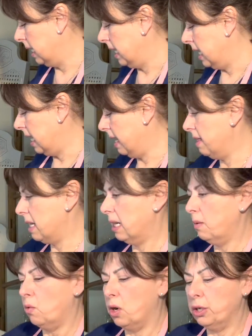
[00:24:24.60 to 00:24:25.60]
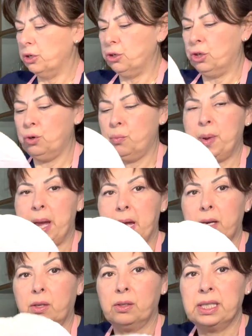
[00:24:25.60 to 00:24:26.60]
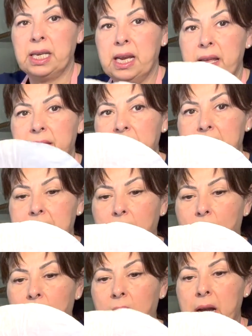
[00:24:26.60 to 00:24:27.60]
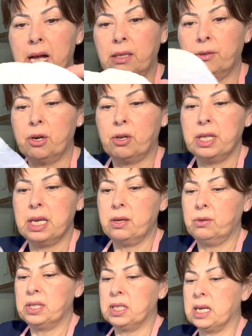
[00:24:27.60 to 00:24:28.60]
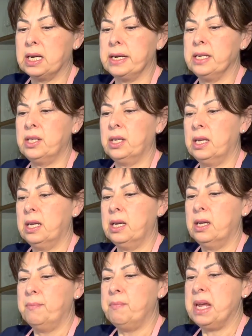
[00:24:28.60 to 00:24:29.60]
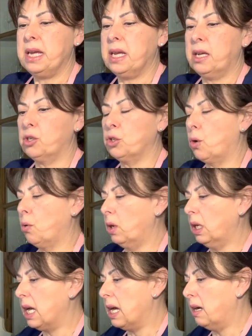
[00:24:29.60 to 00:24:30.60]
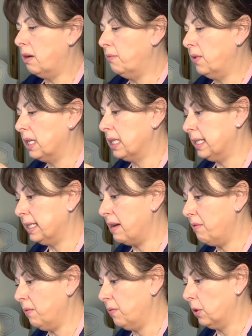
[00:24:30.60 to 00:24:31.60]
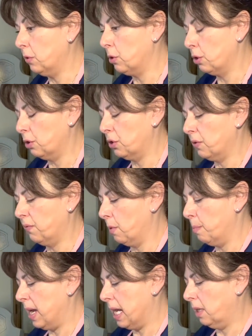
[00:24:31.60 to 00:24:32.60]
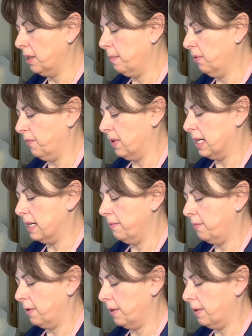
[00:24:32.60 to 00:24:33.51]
and then I want 2 petals that are colored on the outside, making a total of 7 filters for petal number 5.